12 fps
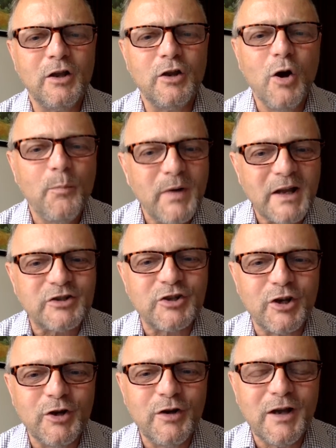God bless
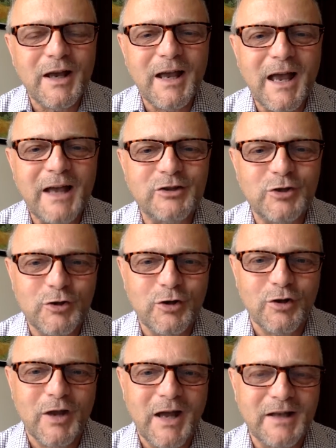you as you
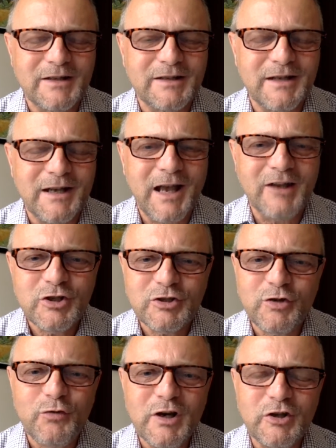do that. And just
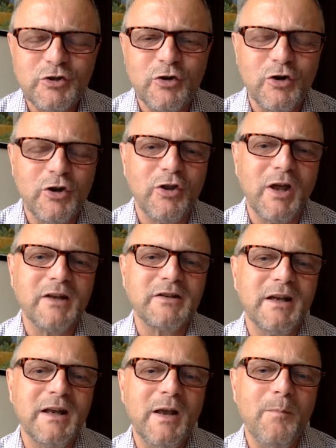to reassure you that
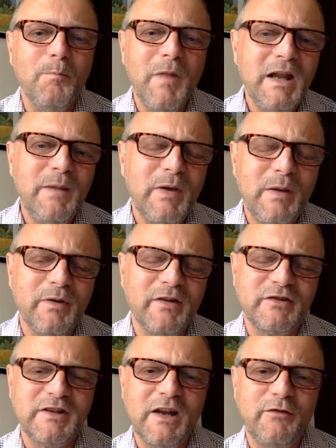many people have
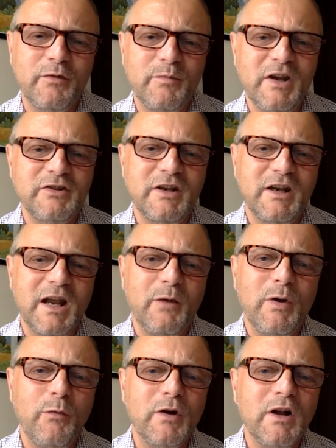said from yesterday,
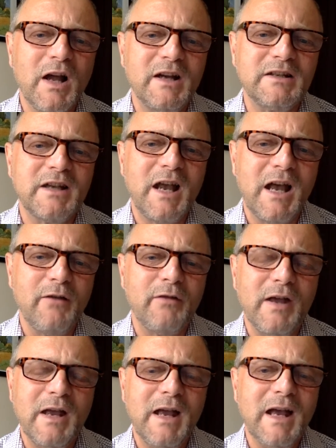we would like to have
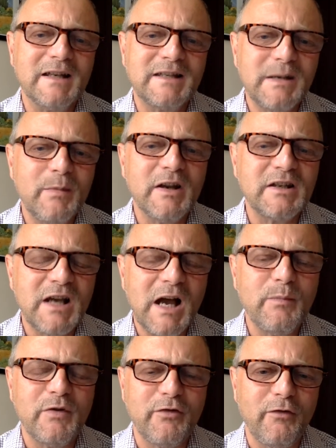a similar
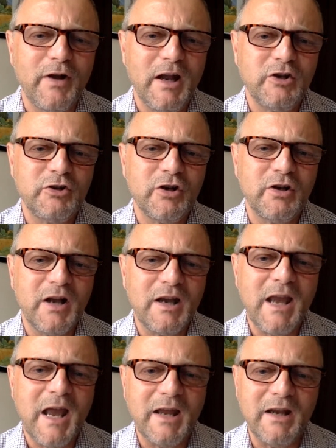time of reflection
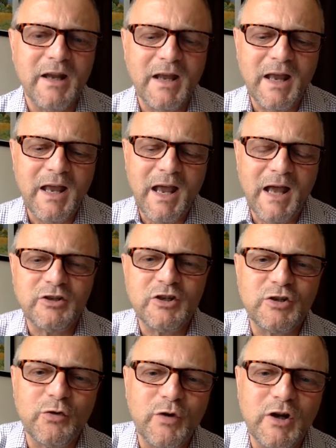again. And
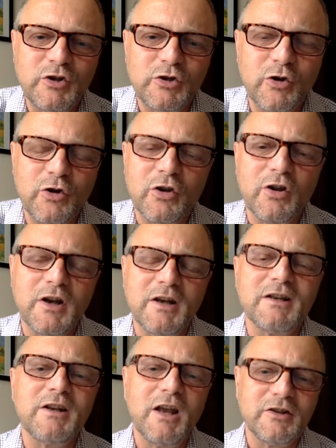just to reassure you
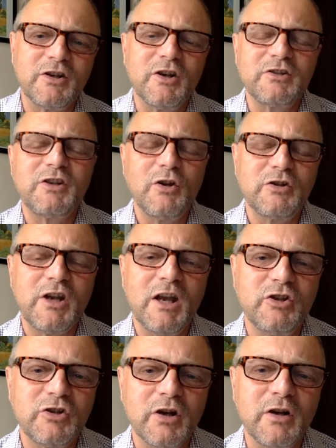that as an
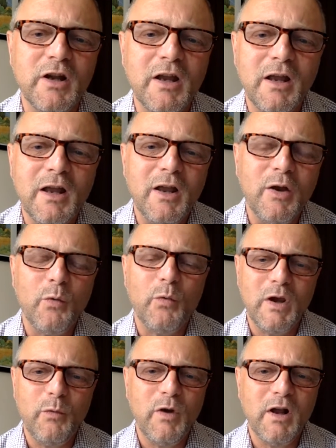association,
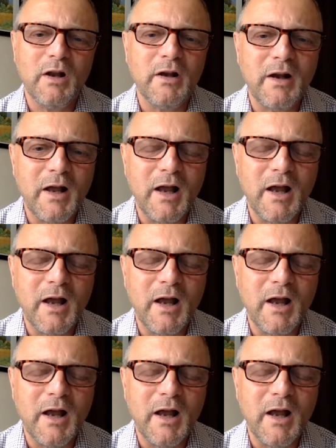we will